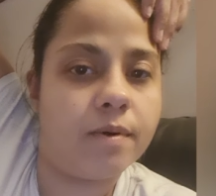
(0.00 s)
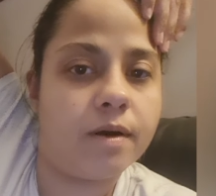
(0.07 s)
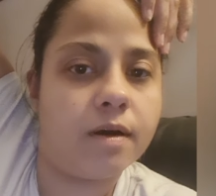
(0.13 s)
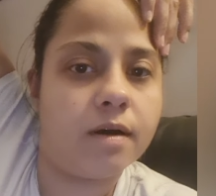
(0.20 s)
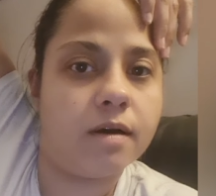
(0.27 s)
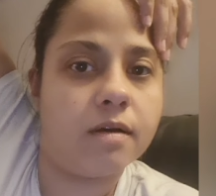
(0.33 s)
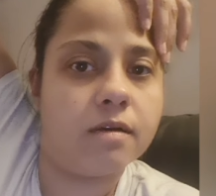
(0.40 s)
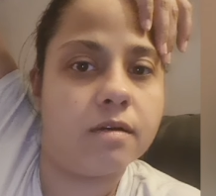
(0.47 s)

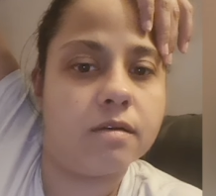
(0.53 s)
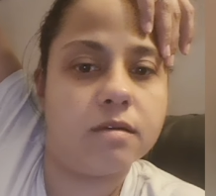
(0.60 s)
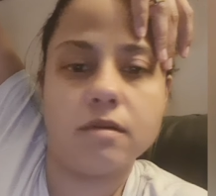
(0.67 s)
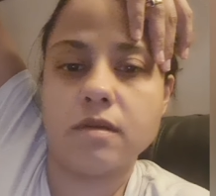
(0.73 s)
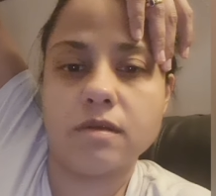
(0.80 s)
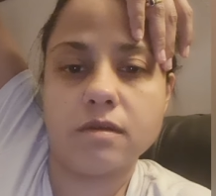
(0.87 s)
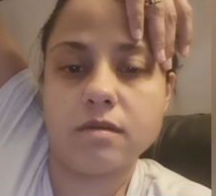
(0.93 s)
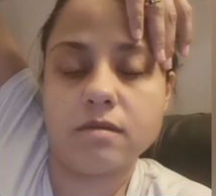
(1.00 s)
but
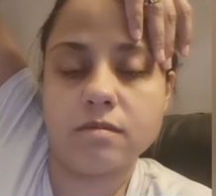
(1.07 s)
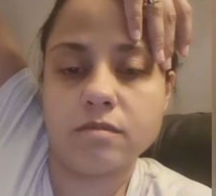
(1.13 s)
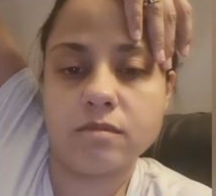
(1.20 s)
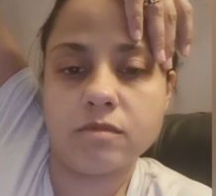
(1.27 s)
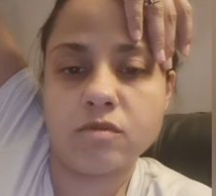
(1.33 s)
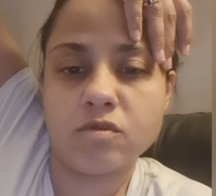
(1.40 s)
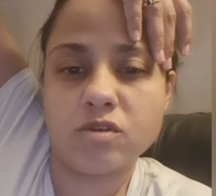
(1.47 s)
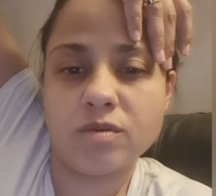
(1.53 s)

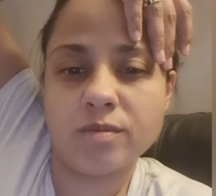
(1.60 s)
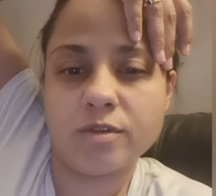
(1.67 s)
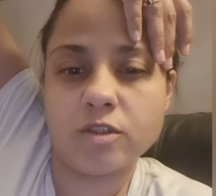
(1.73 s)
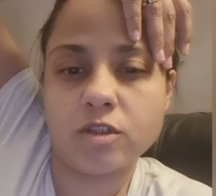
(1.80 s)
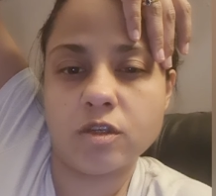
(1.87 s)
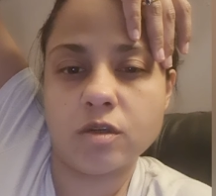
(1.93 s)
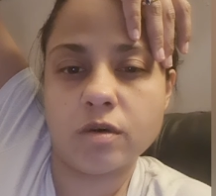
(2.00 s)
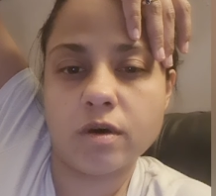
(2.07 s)
got too
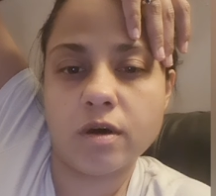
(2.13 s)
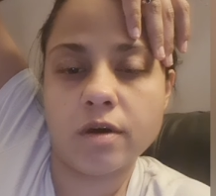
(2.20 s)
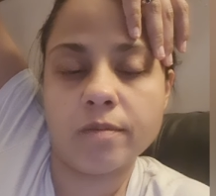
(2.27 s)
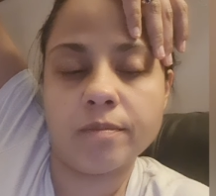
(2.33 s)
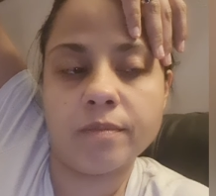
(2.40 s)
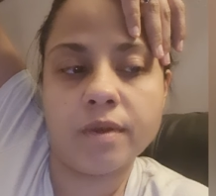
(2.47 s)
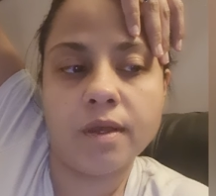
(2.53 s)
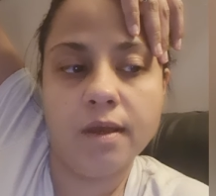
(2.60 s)
much to do at
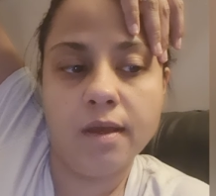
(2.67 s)
home.